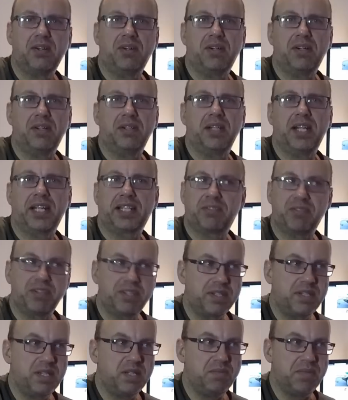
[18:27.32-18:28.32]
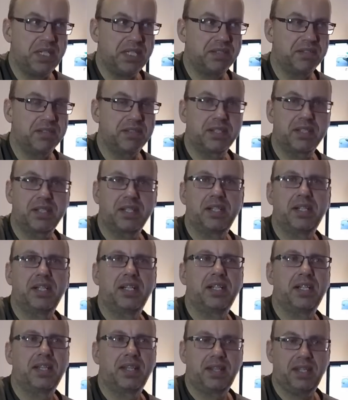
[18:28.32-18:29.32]
or electricity meters.
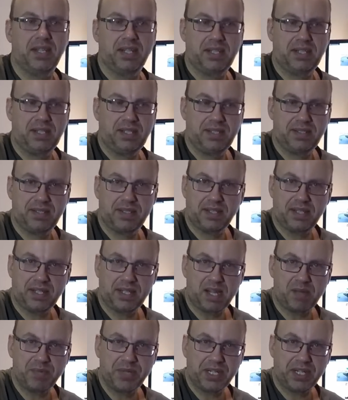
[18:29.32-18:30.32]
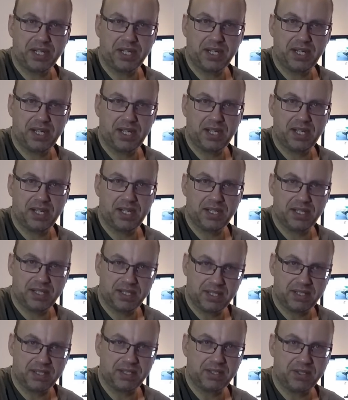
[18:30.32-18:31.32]
They're coming
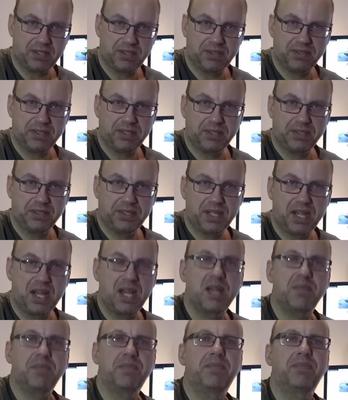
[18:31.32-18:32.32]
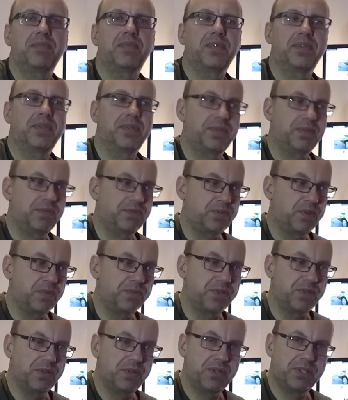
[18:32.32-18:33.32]
all time
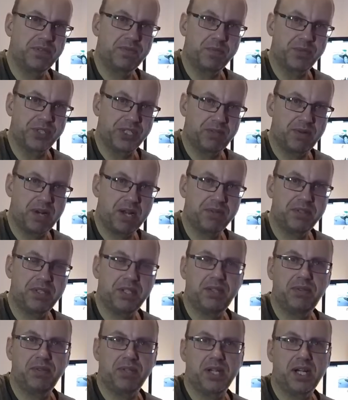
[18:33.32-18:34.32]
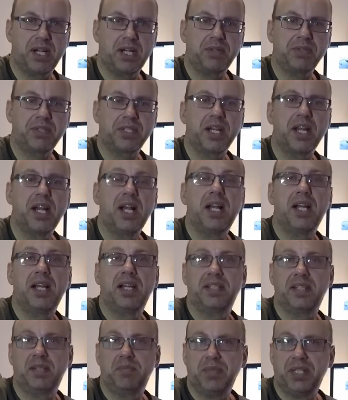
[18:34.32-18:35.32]
from the earth, from the ground into your house,
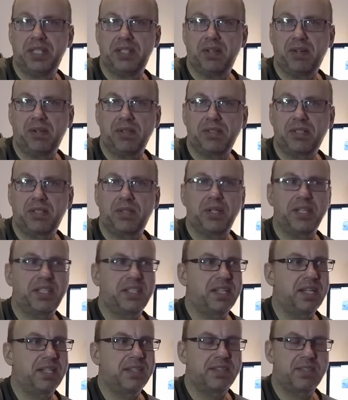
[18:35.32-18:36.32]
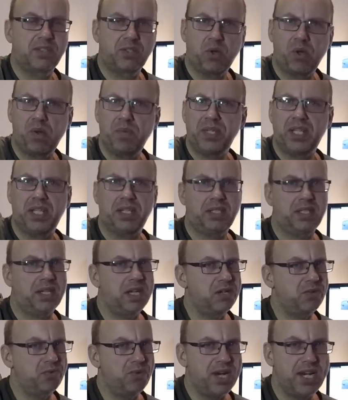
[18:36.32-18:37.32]
and it means also it can stormy, it
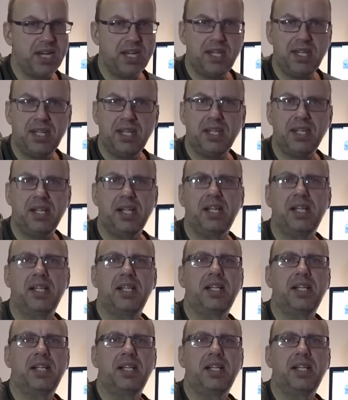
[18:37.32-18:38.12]
can rainy,